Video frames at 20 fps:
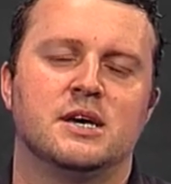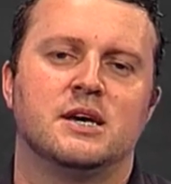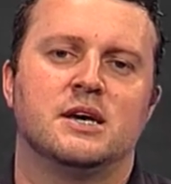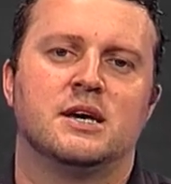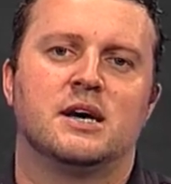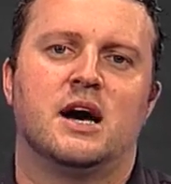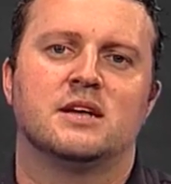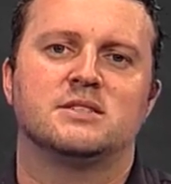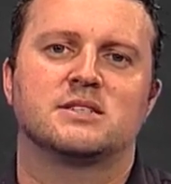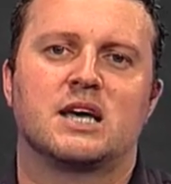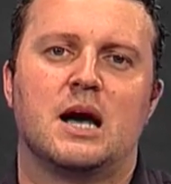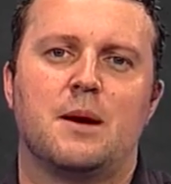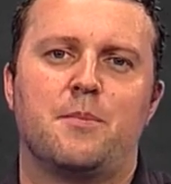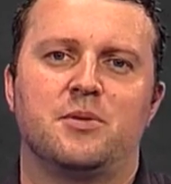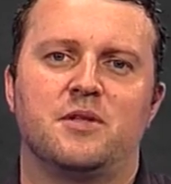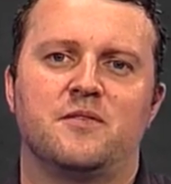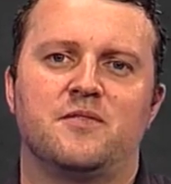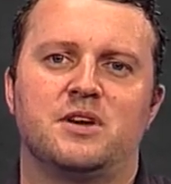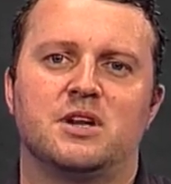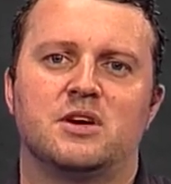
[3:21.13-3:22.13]
There's a couple
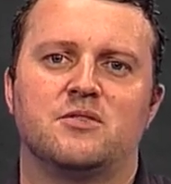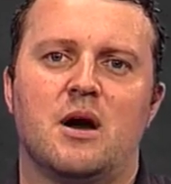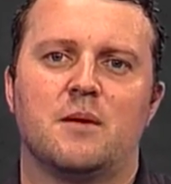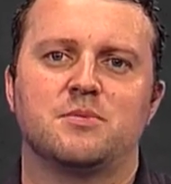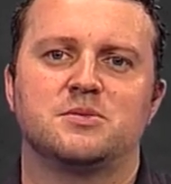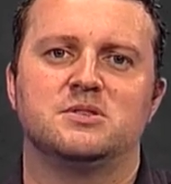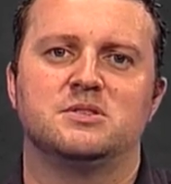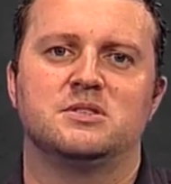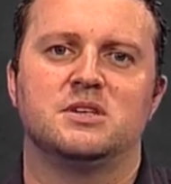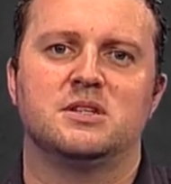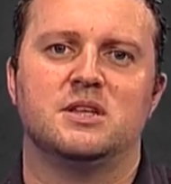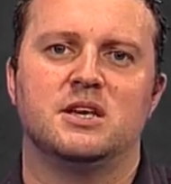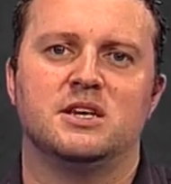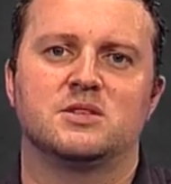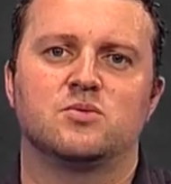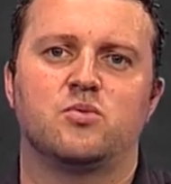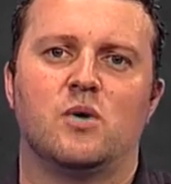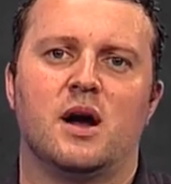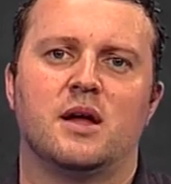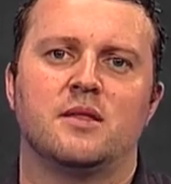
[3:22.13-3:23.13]
of interruptions in
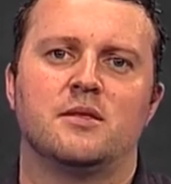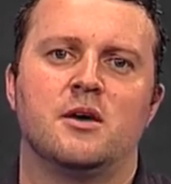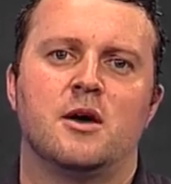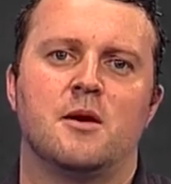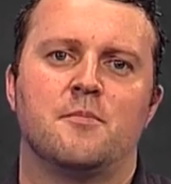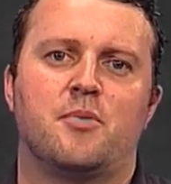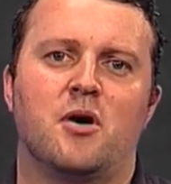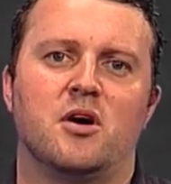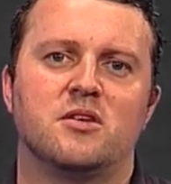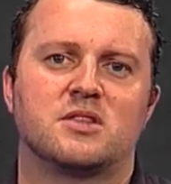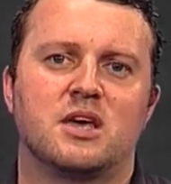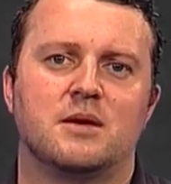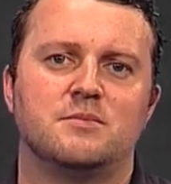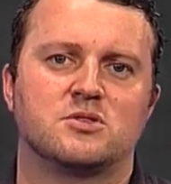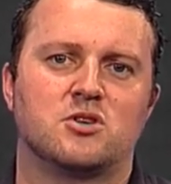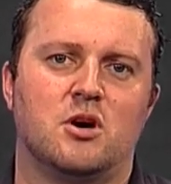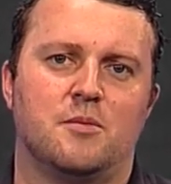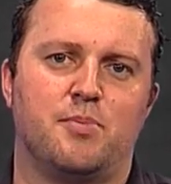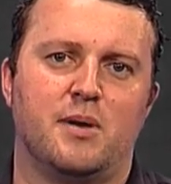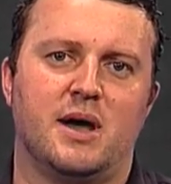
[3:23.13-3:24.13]
this one. Both teams have
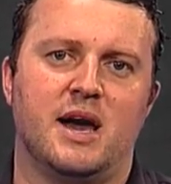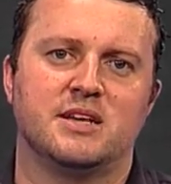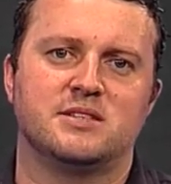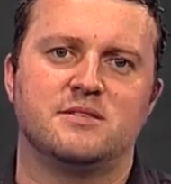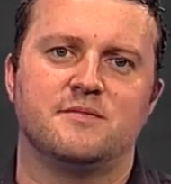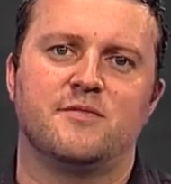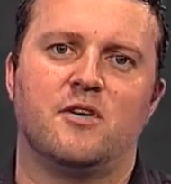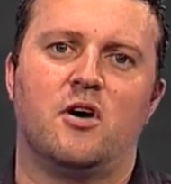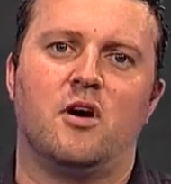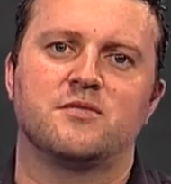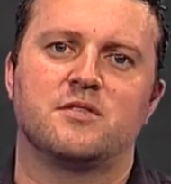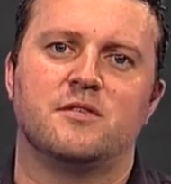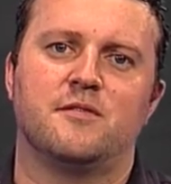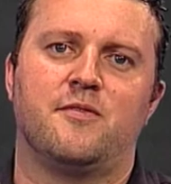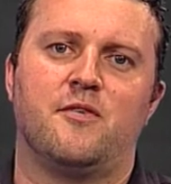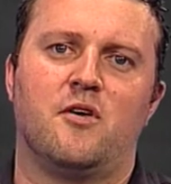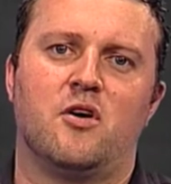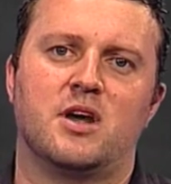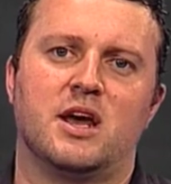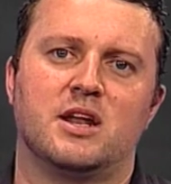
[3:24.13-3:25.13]
got players involved in
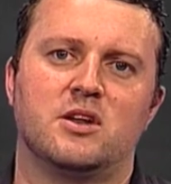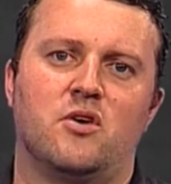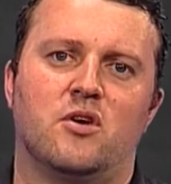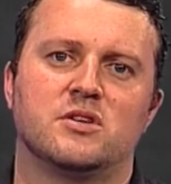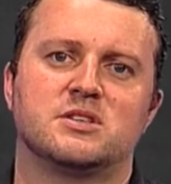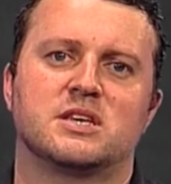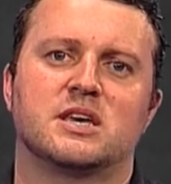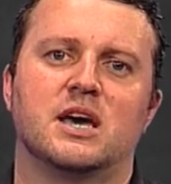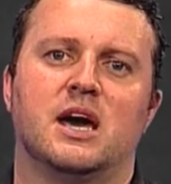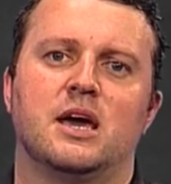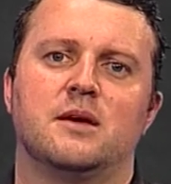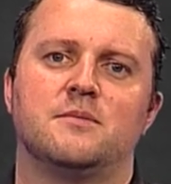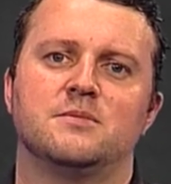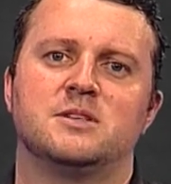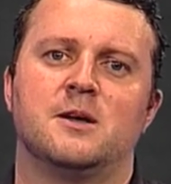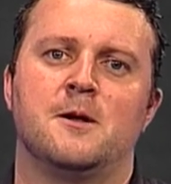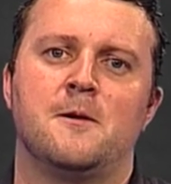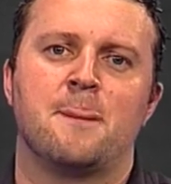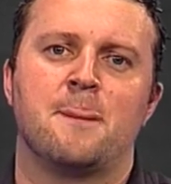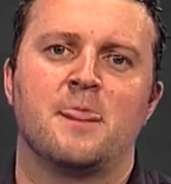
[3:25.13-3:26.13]
Friday night's games,
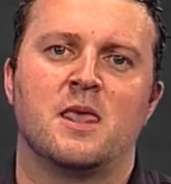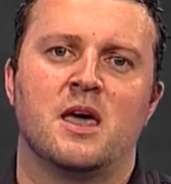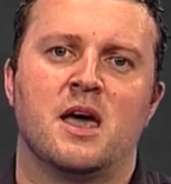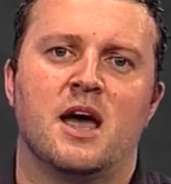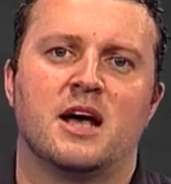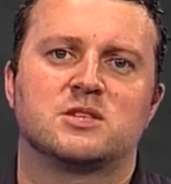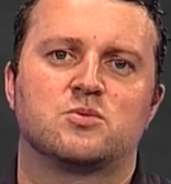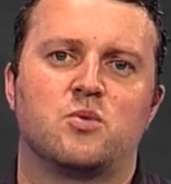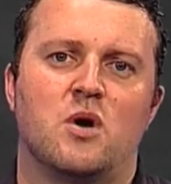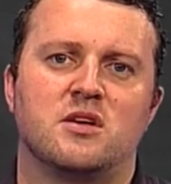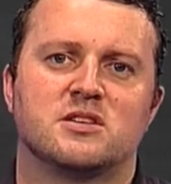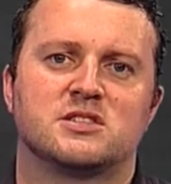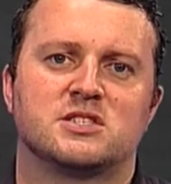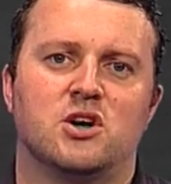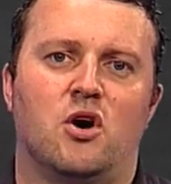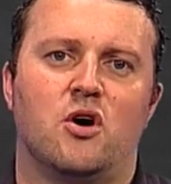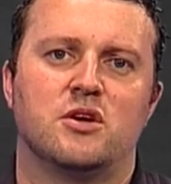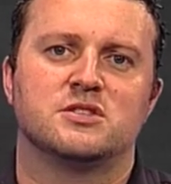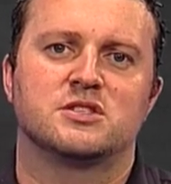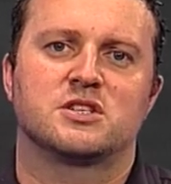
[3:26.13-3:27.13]
as well as
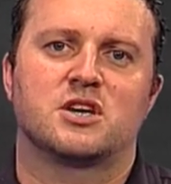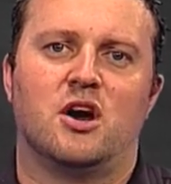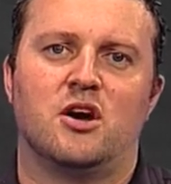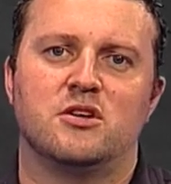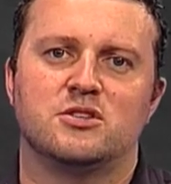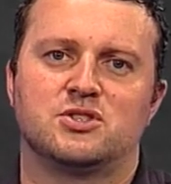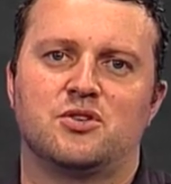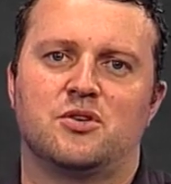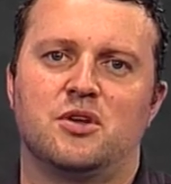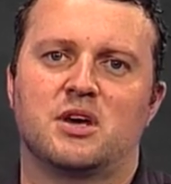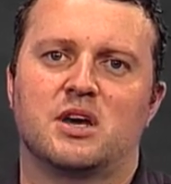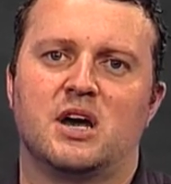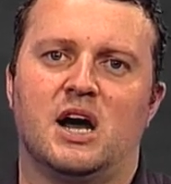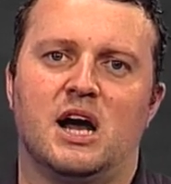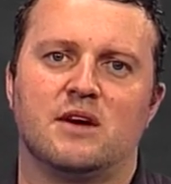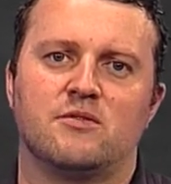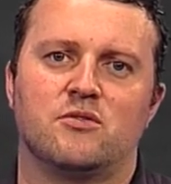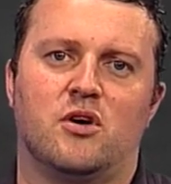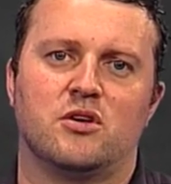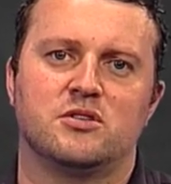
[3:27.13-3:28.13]
Titans coach Johnny
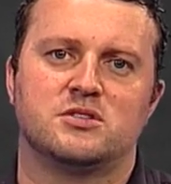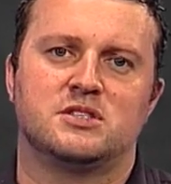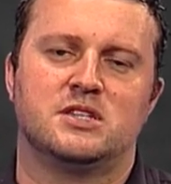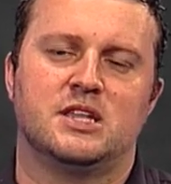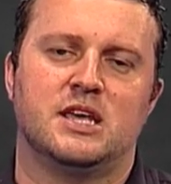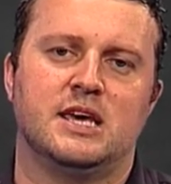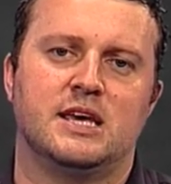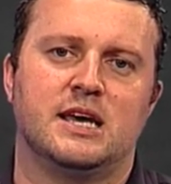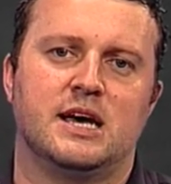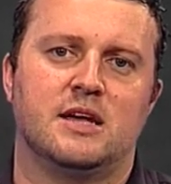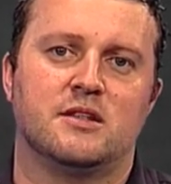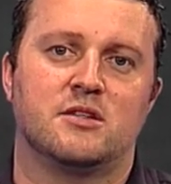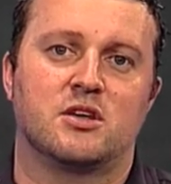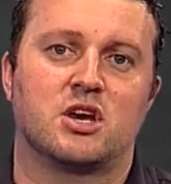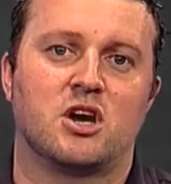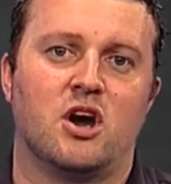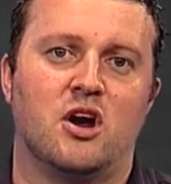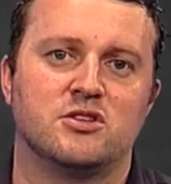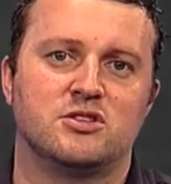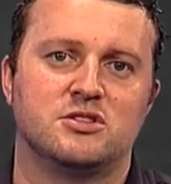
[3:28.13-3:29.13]
Cartwright's the
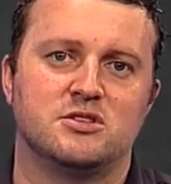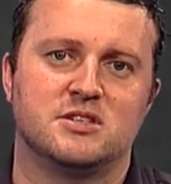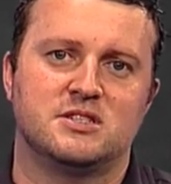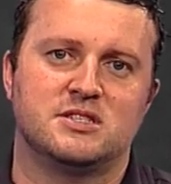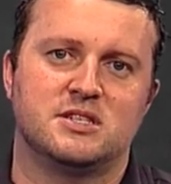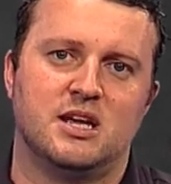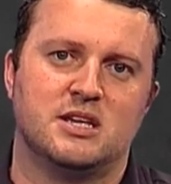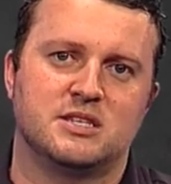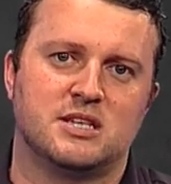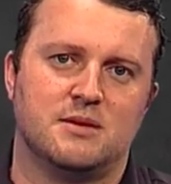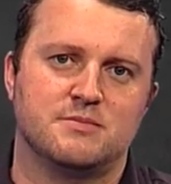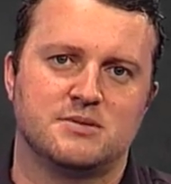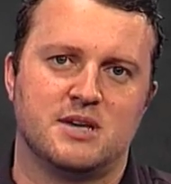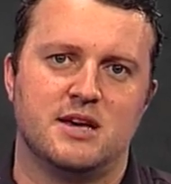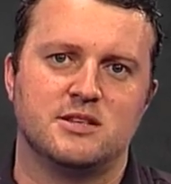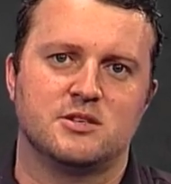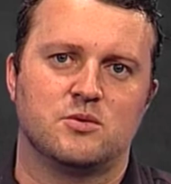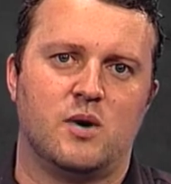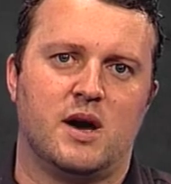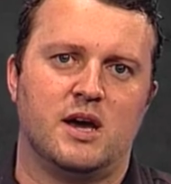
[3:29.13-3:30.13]
coach of the City team, so
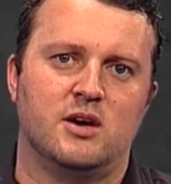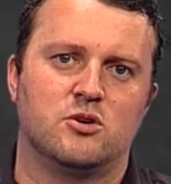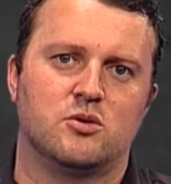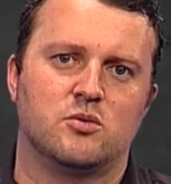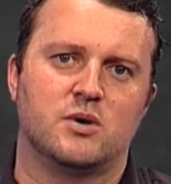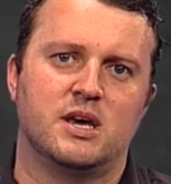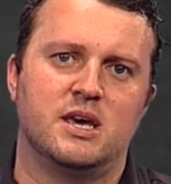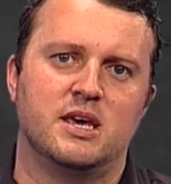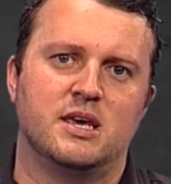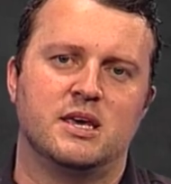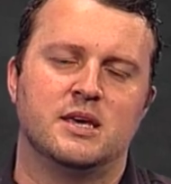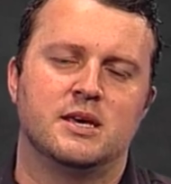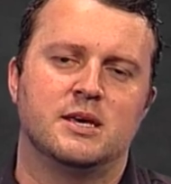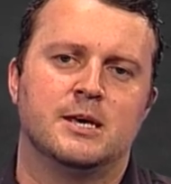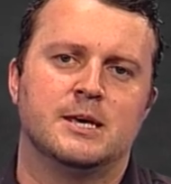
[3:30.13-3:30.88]
he's away all week.